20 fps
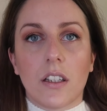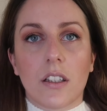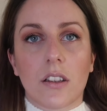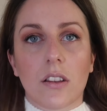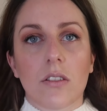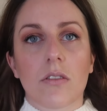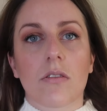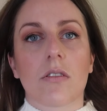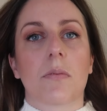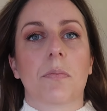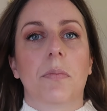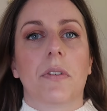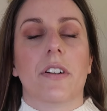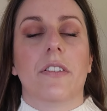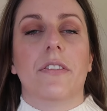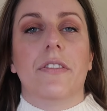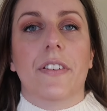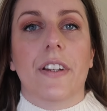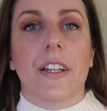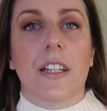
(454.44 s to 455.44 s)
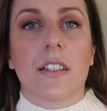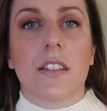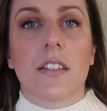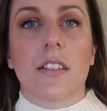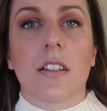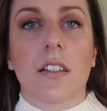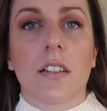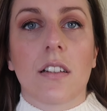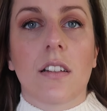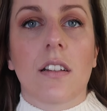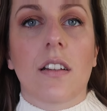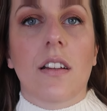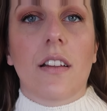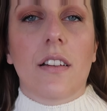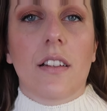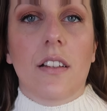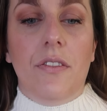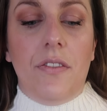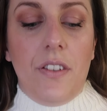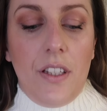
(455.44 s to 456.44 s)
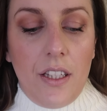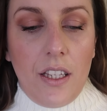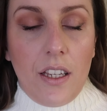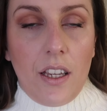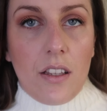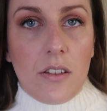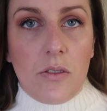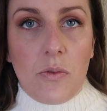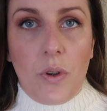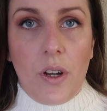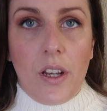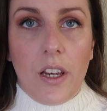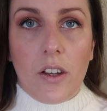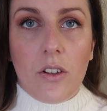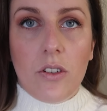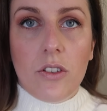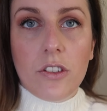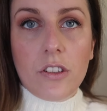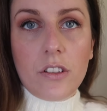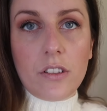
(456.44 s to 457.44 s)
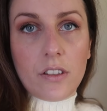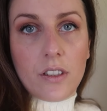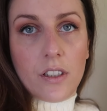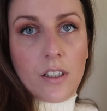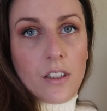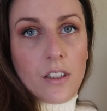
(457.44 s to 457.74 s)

it looks perfect. The fitting is really good.